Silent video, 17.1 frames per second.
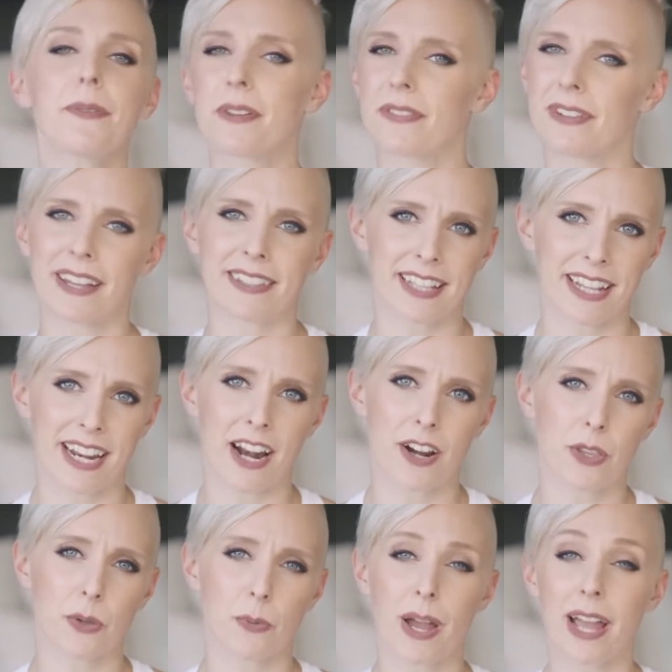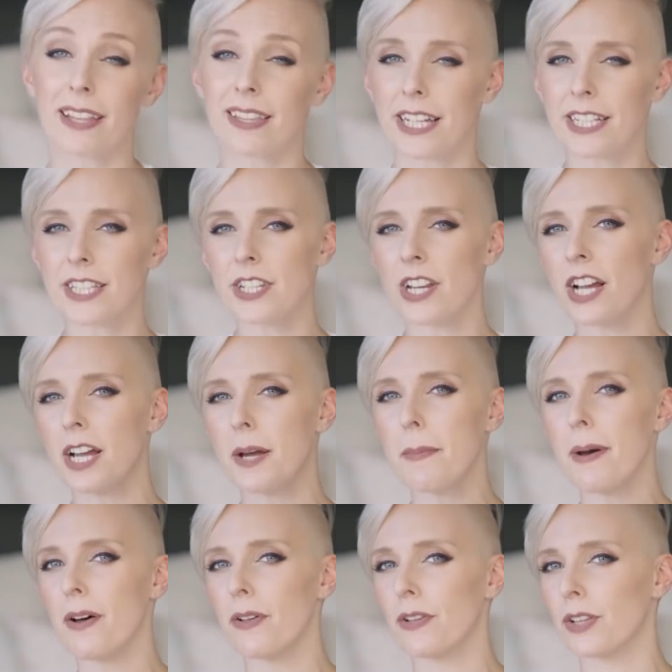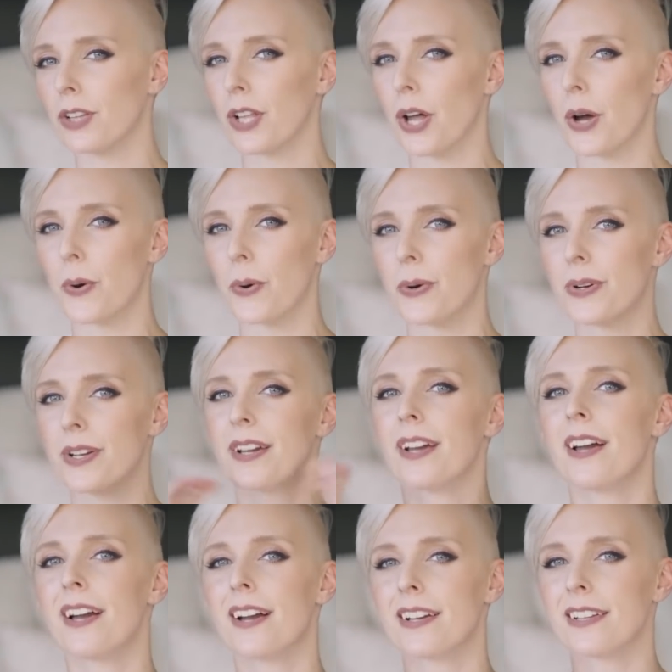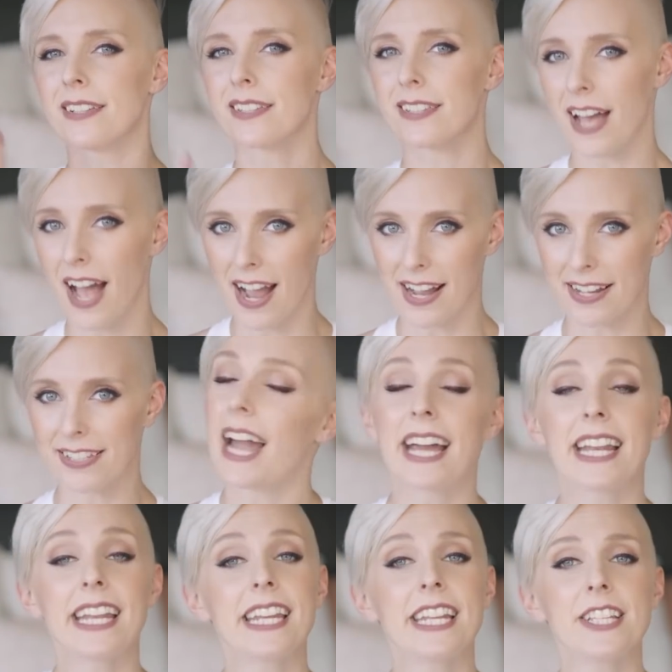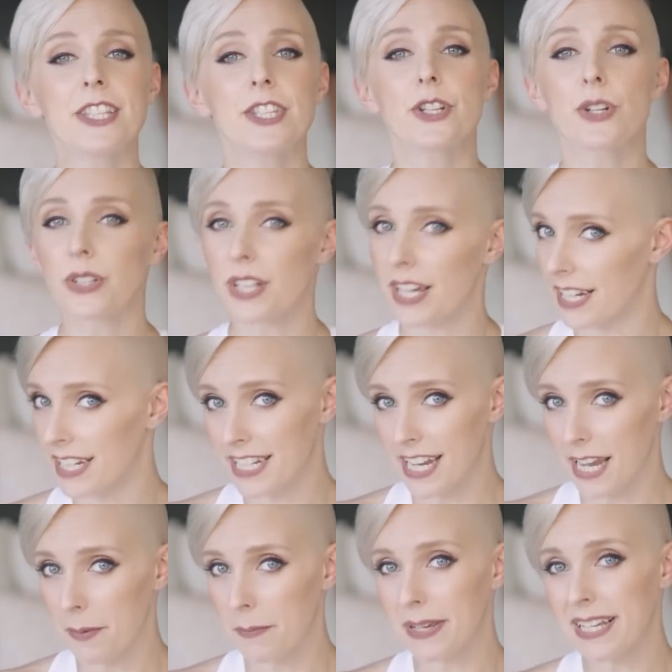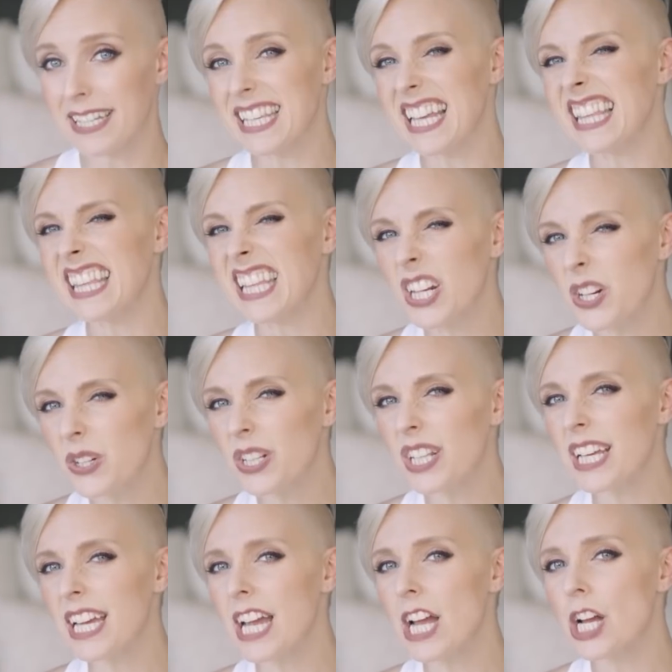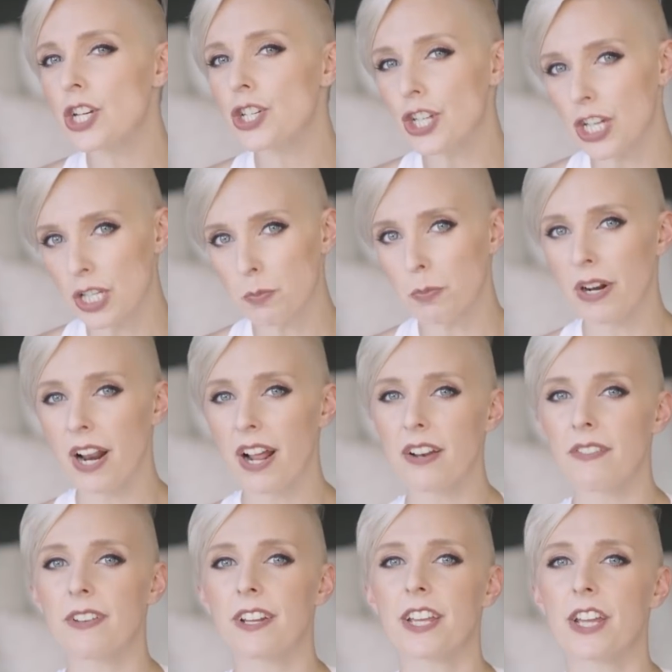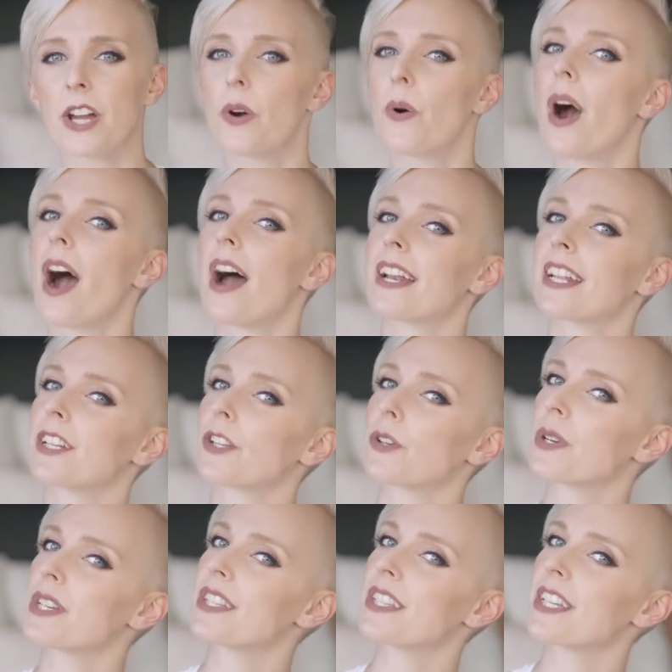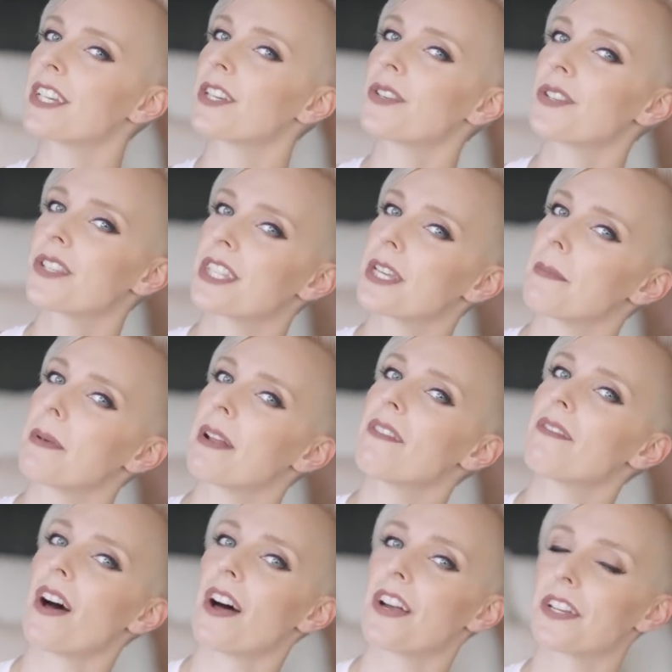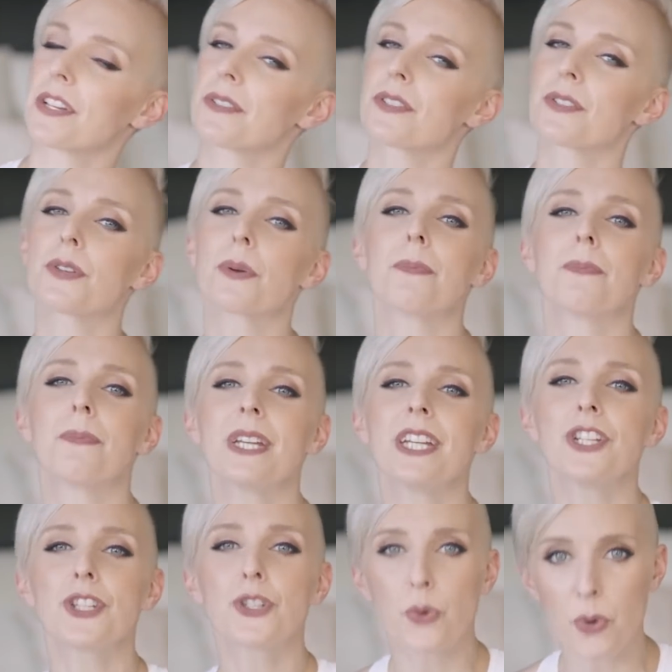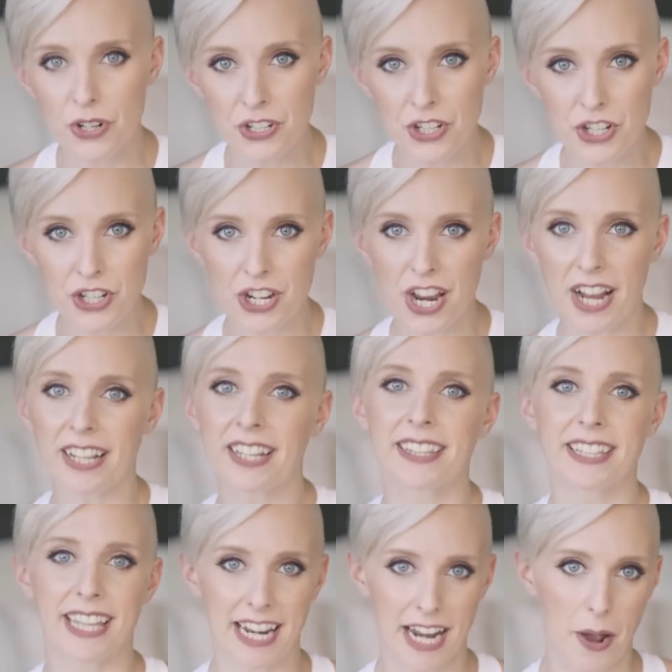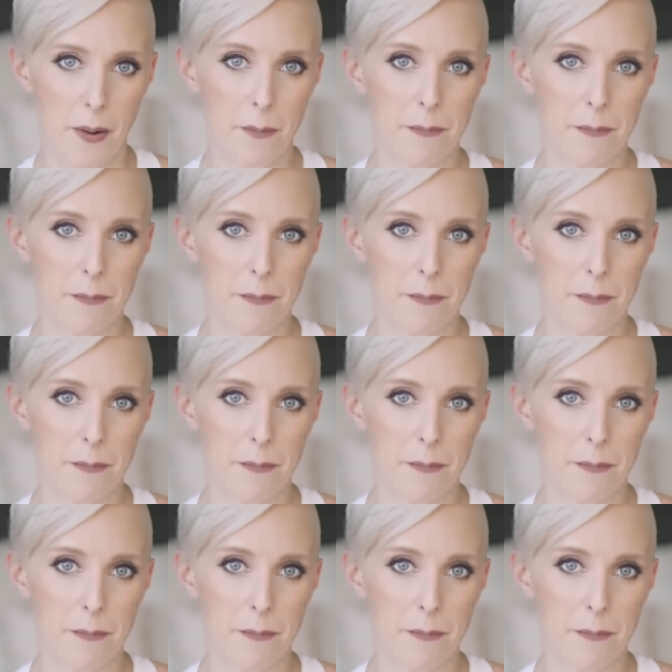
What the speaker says: we've got that out of the way, let's talk about load size. And it is your lucky day because I literally just put out a video on increasing your semen volume. So be sure to check that out.